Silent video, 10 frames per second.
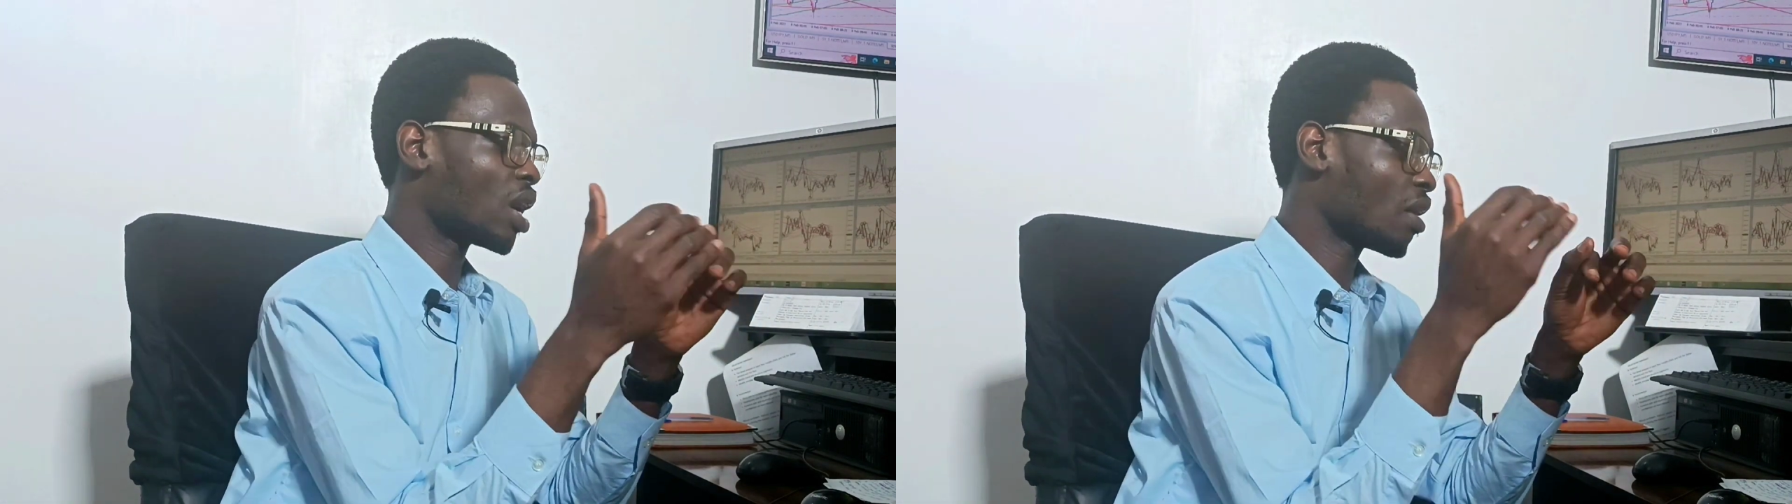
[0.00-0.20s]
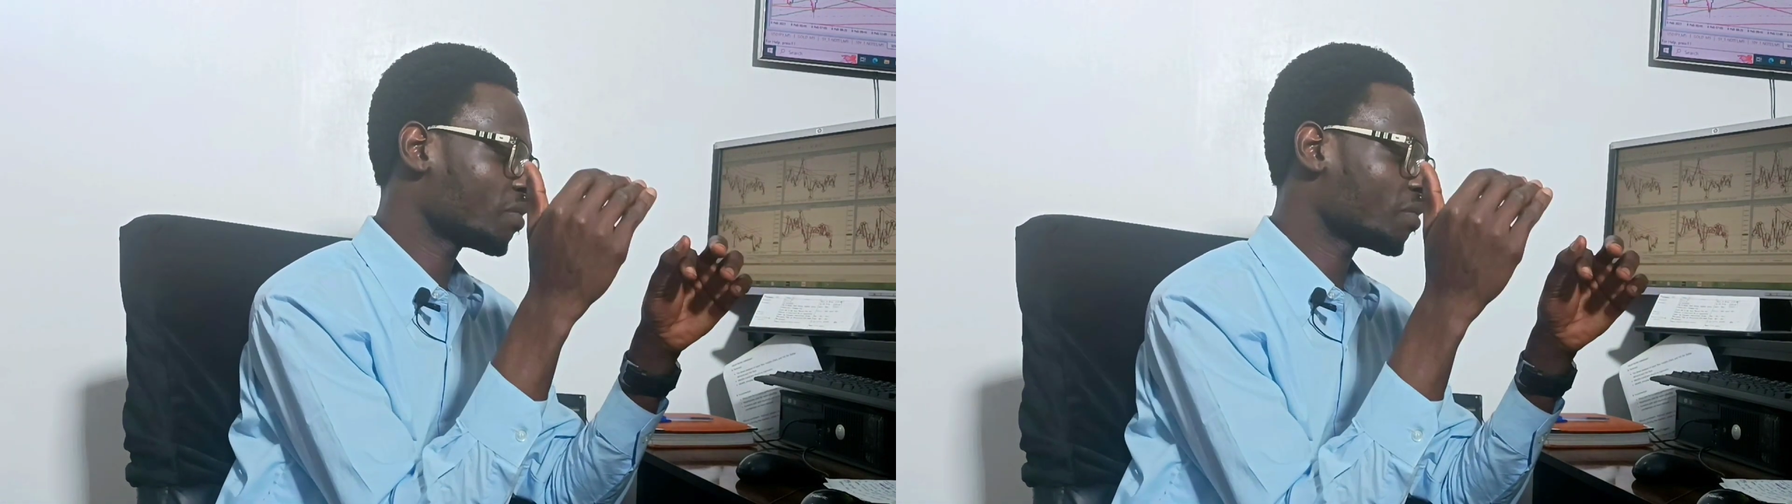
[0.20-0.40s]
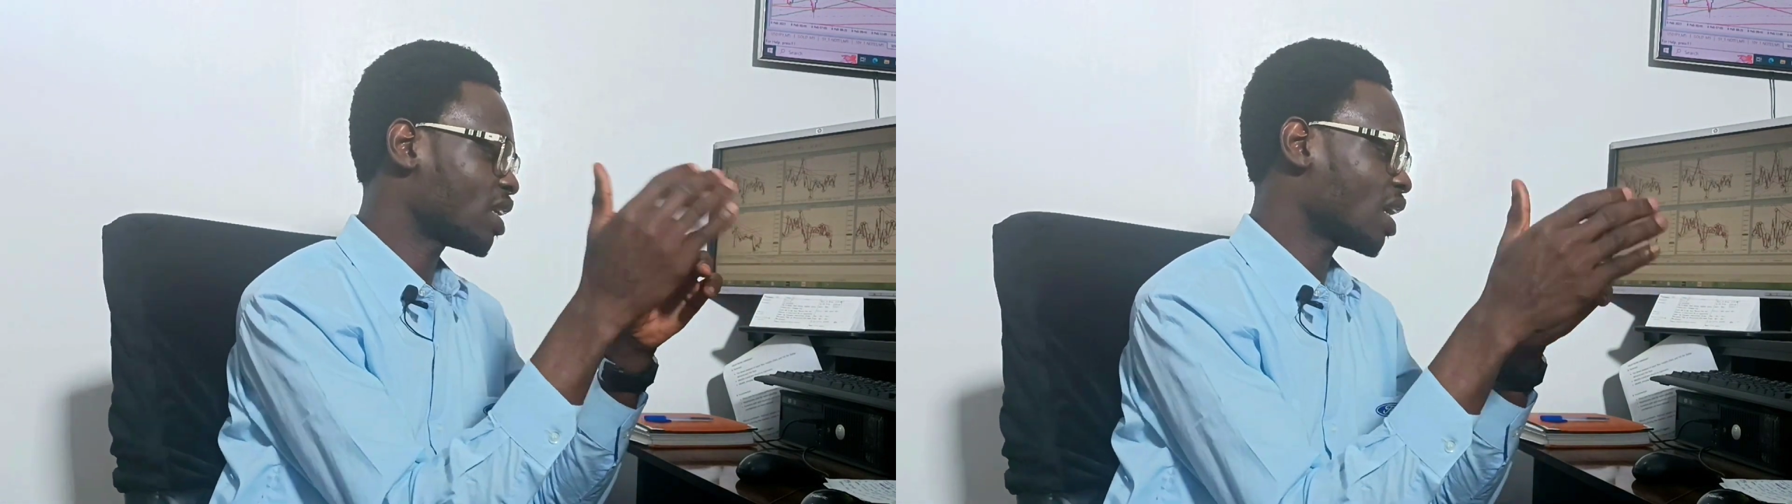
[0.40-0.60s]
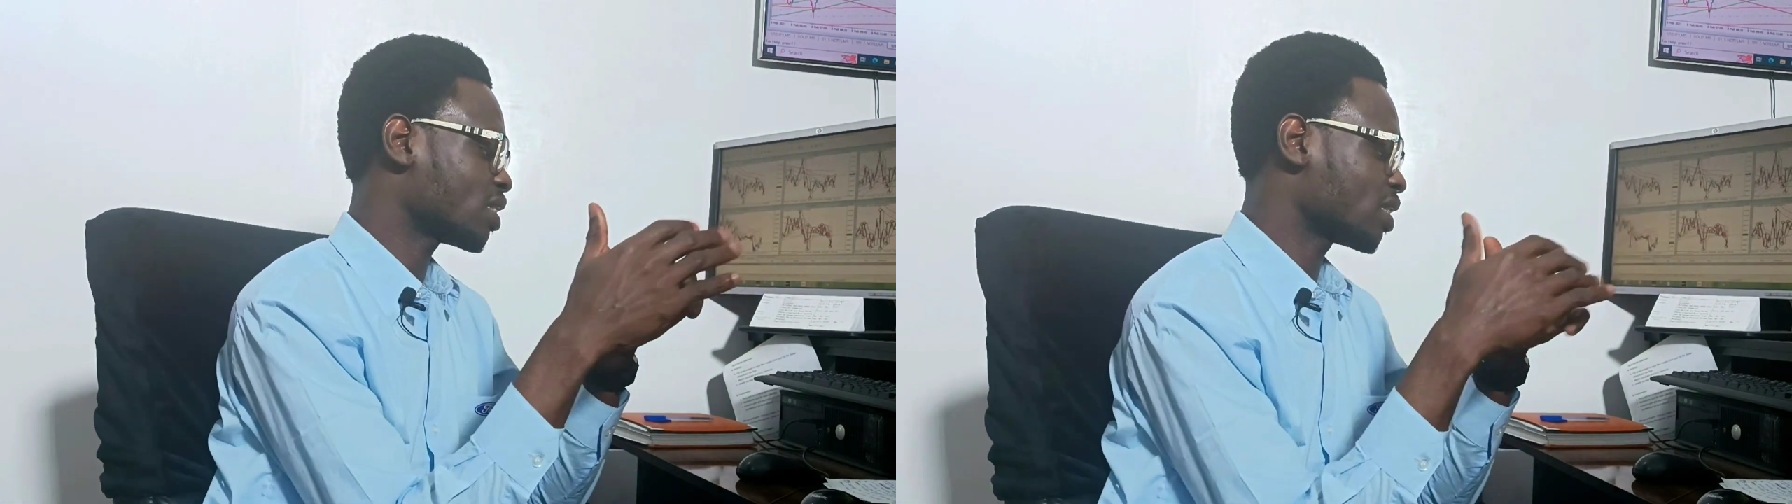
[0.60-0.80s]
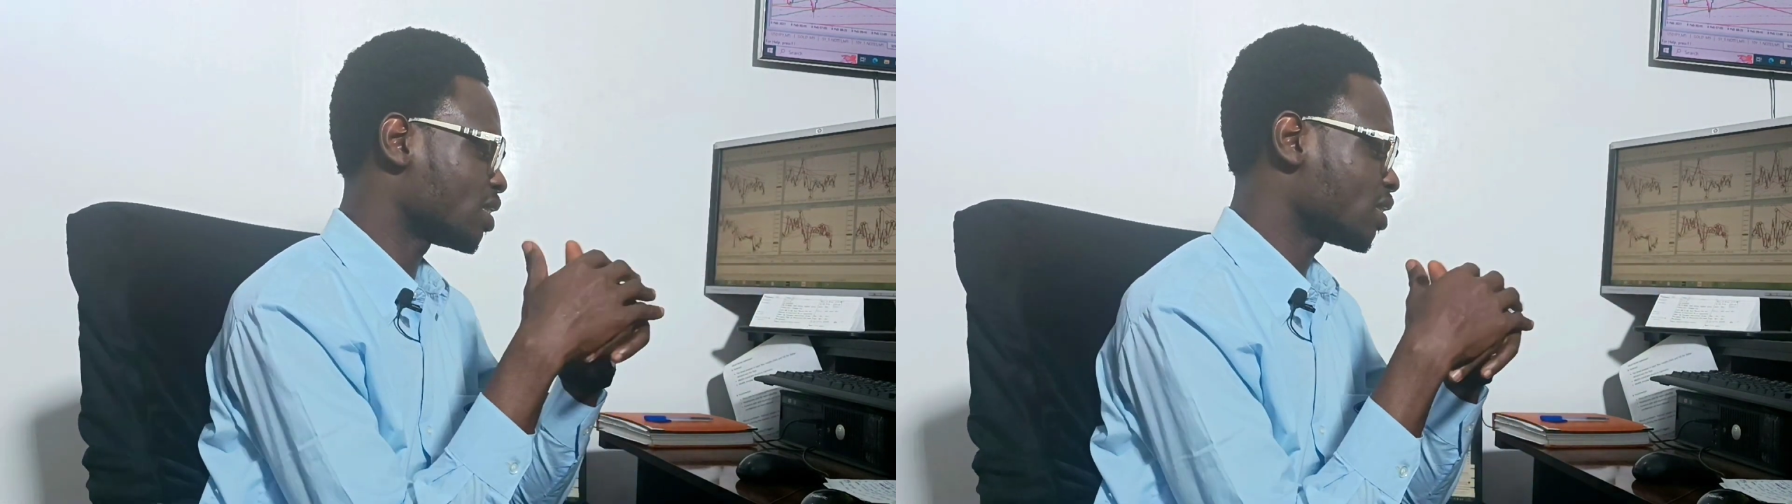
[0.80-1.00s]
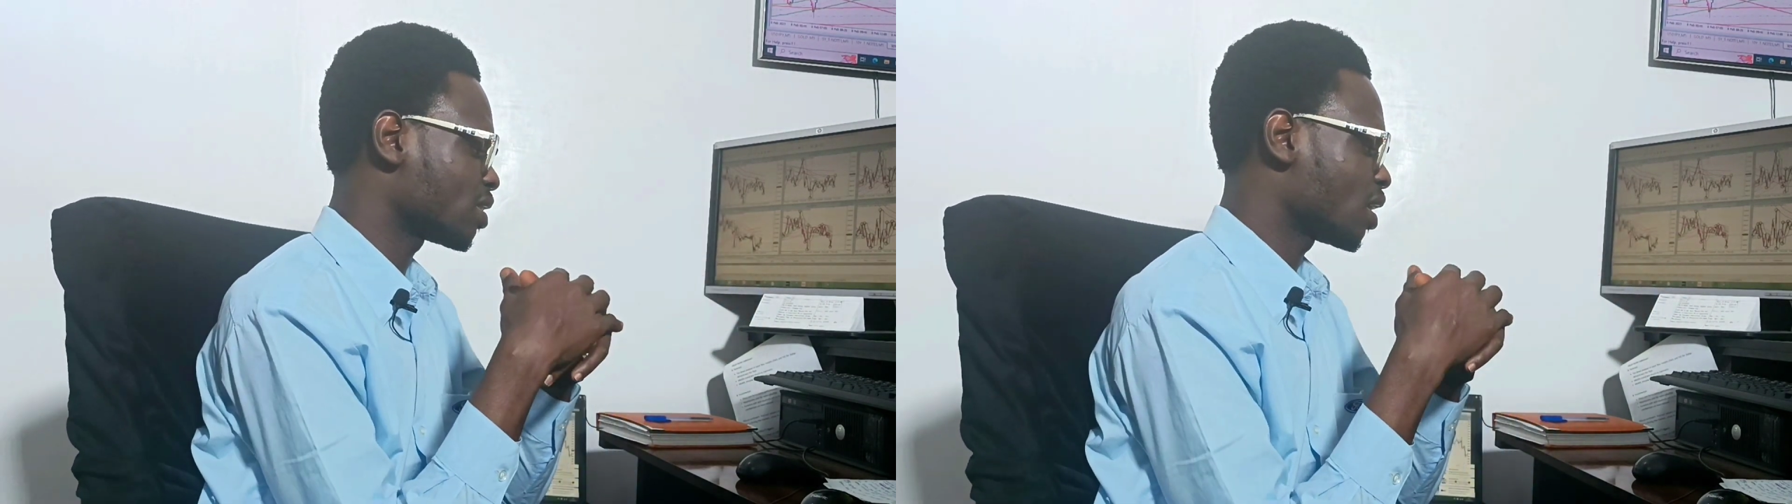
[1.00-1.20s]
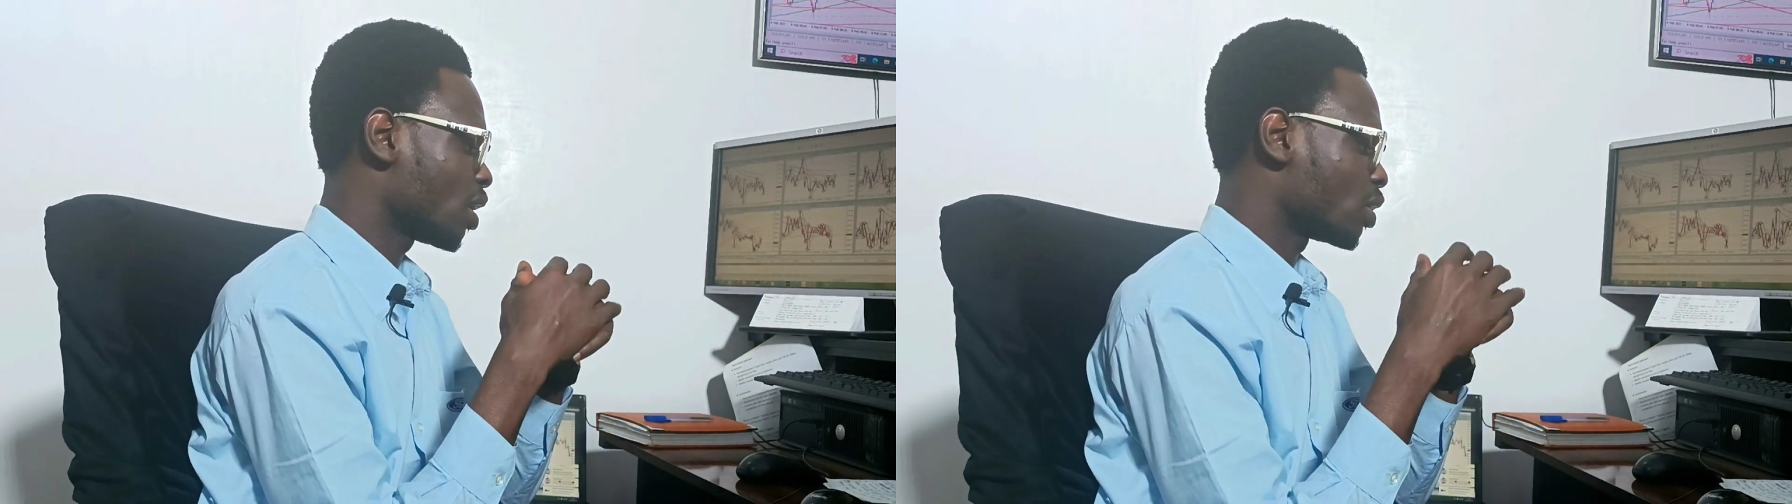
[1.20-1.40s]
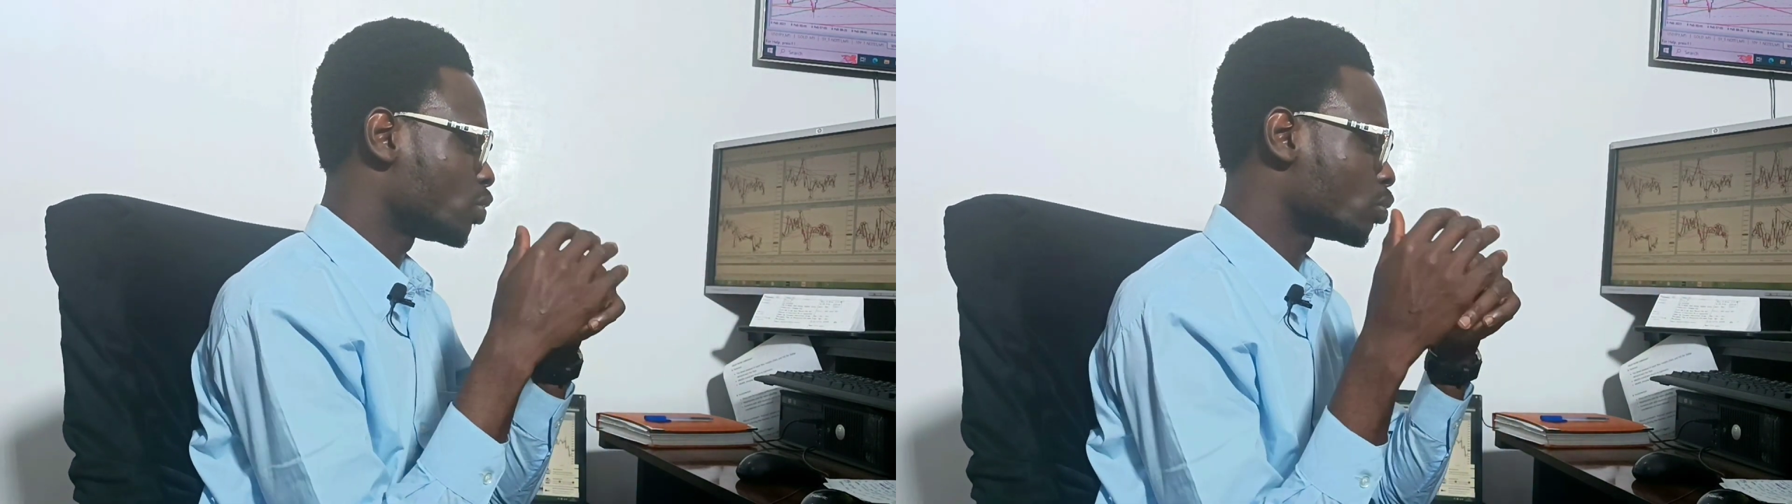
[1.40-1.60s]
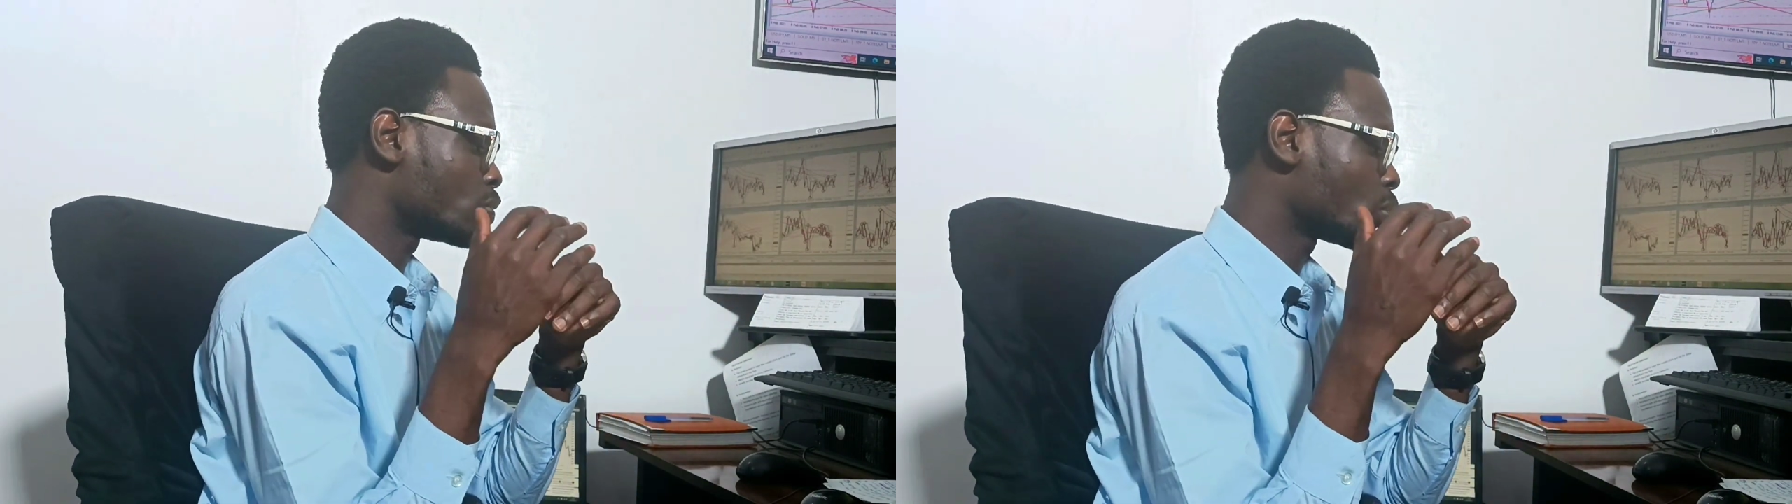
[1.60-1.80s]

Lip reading: after that is you